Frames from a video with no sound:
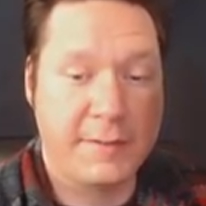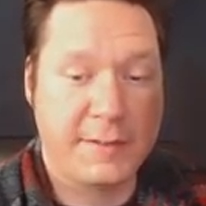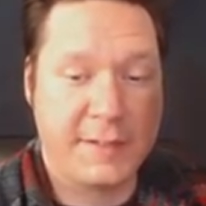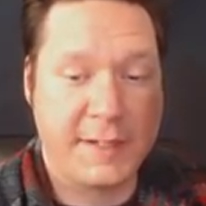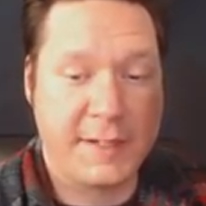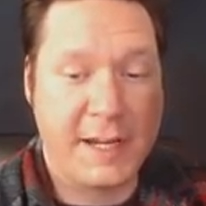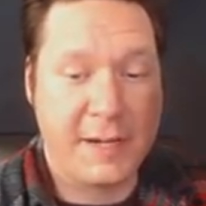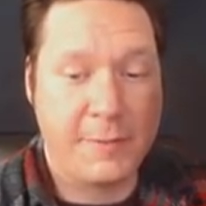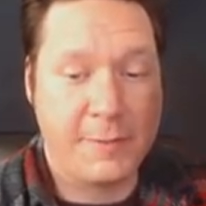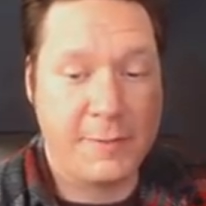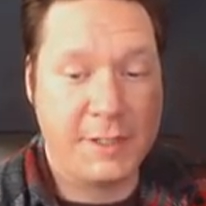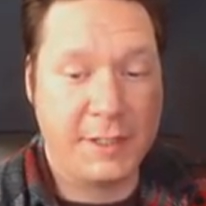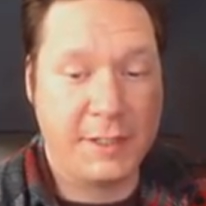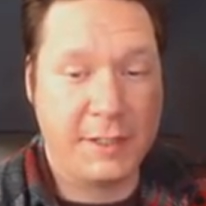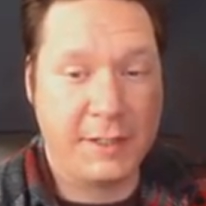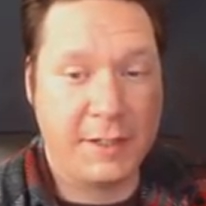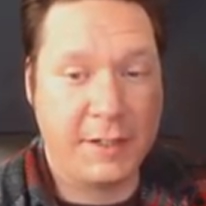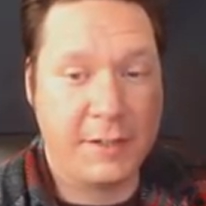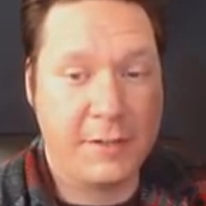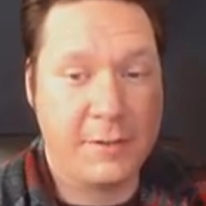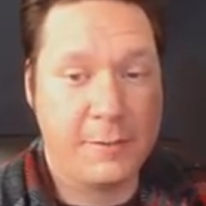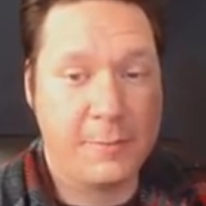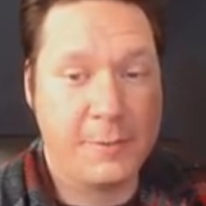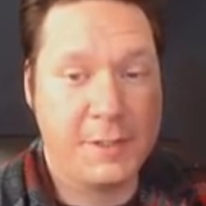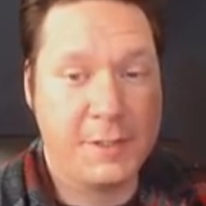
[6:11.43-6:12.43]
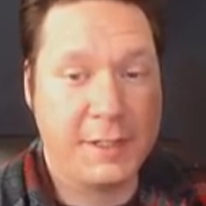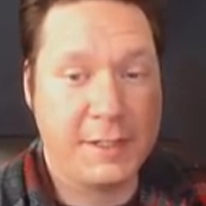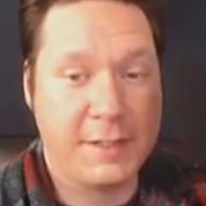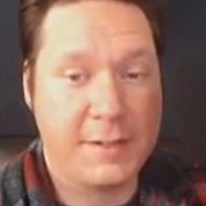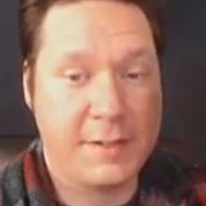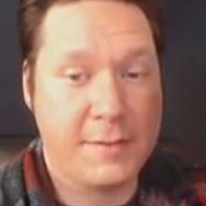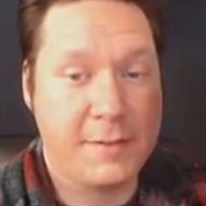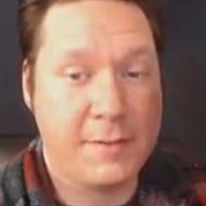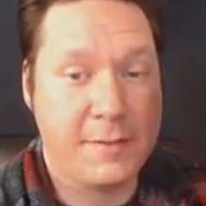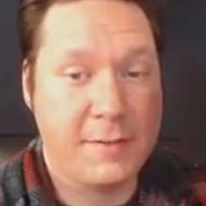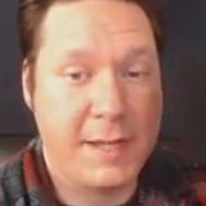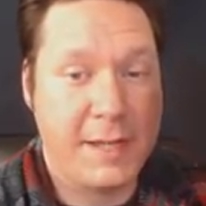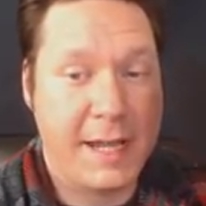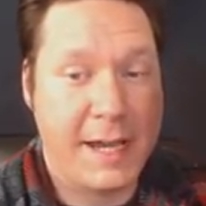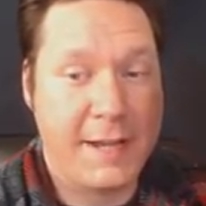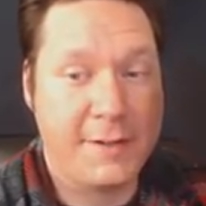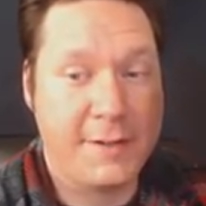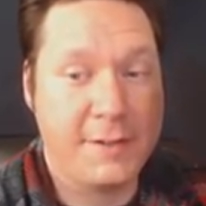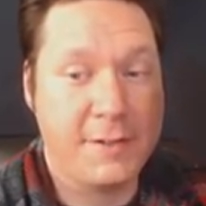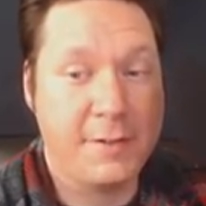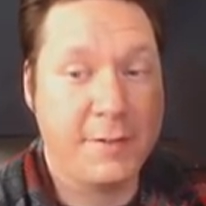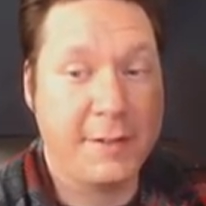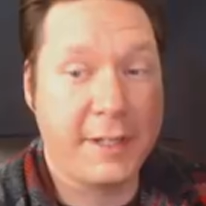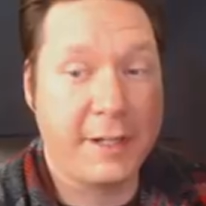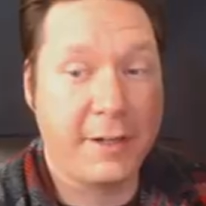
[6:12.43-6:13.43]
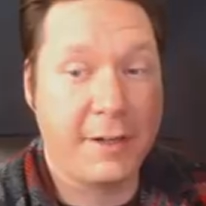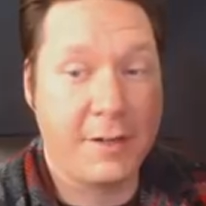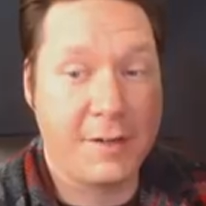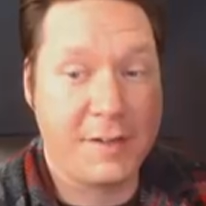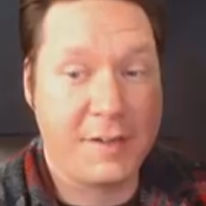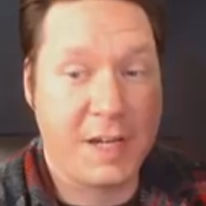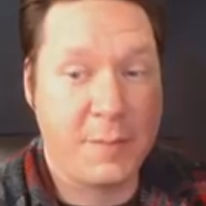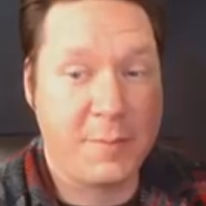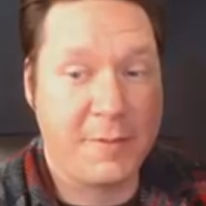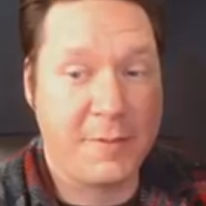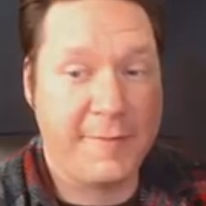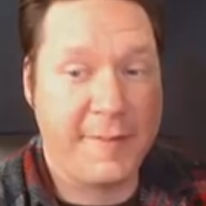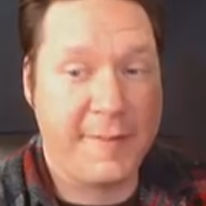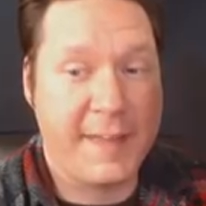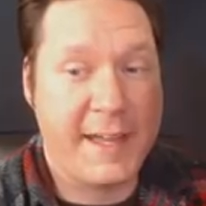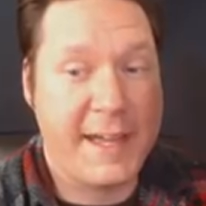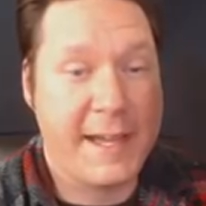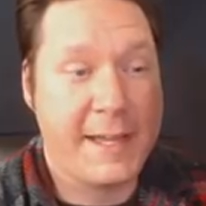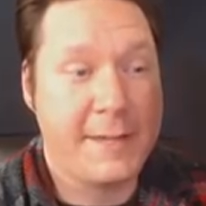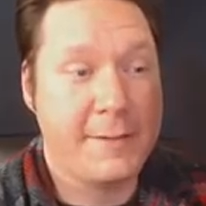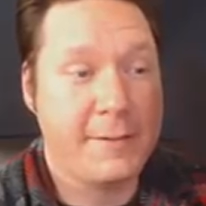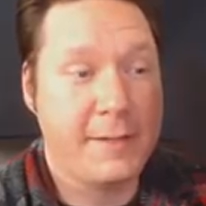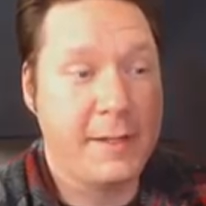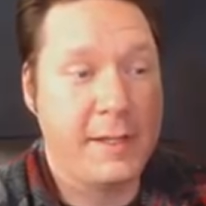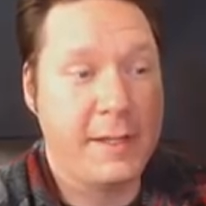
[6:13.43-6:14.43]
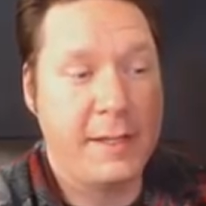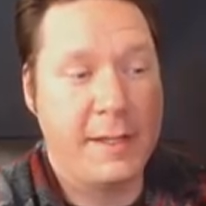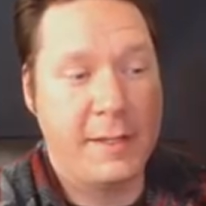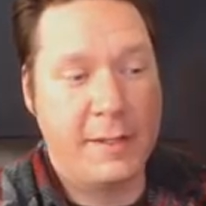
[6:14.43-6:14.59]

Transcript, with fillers: So now we can go and we can add a new layer on top of that.